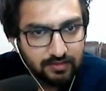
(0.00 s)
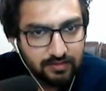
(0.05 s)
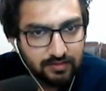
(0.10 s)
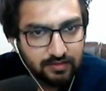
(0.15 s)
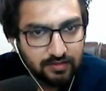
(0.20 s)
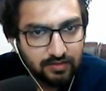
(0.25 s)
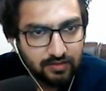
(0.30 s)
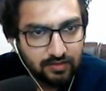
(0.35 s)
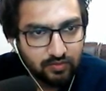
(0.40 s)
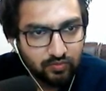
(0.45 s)

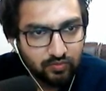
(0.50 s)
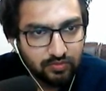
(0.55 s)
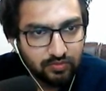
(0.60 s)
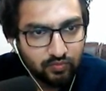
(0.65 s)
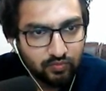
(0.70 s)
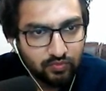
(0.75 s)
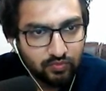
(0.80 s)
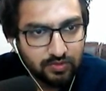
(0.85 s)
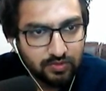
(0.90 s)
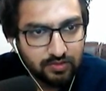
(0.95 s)
equal
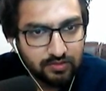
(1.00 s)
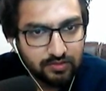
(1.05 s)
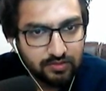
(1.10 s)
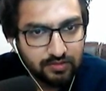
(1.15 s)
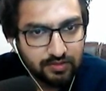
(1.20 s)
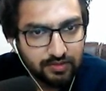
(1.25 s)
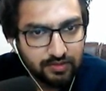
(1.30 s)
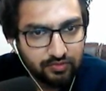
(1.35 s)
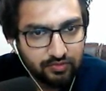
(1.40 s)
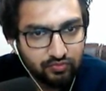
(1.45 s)

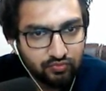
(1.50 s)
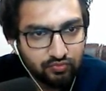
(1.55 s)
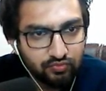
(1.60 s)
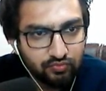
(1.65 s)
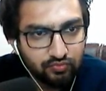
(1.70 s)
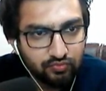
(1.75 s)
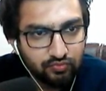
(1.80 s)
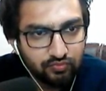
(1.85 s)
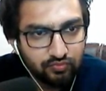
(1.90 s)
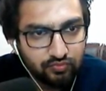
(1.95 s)
132
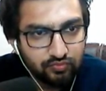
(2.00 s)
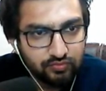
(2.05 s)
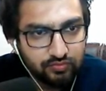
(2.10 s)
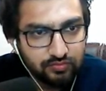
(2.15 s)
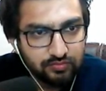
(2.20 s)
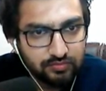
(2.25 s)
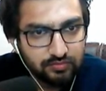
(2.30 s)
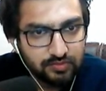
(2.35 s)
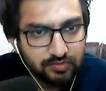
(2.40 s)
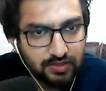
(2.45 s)

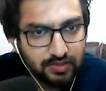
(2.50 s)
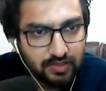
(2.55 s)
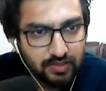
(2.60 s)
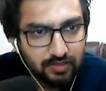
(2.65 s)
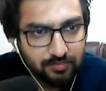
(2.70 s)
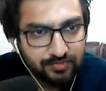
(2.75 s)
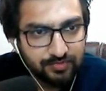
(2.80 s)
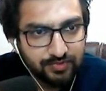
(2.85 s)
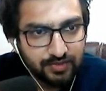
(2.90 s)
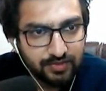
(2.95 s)

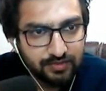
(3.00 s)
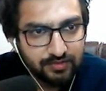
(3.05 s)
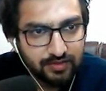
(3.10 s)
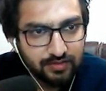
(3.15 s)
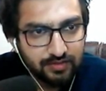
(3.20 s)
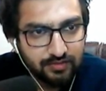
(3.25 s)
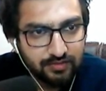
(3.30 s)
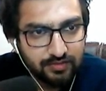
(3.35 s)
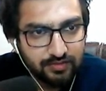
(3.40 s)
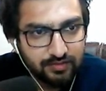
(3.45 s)
times
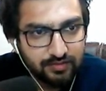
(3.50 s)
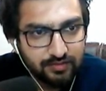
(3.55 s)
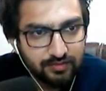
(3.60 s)
600,